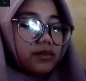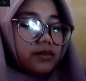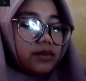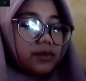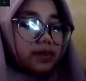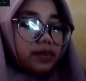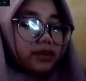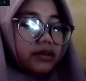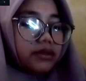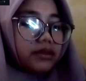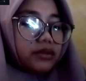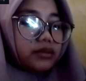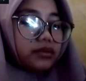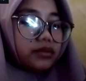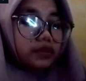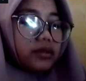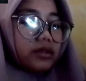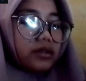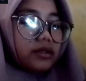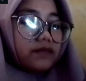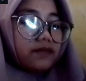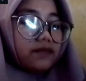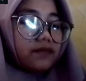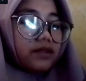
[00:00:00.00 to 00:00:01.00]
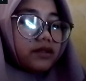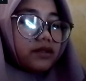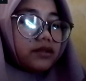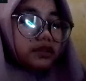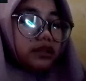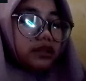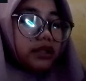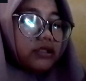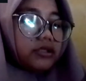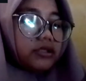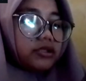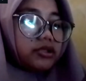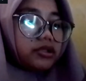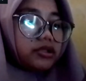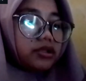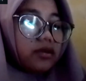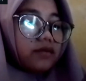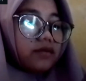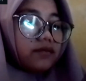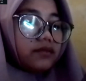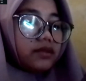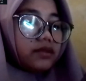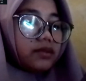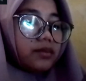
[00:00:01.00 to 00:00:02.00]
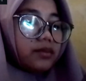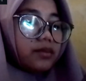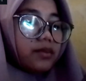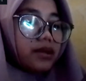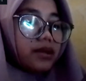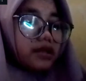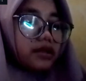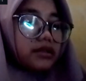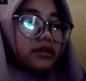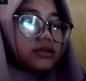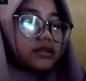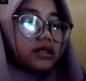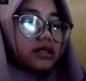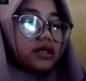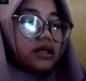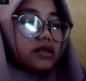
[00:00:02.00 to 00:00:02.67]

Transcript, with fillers: people took advantage of the bug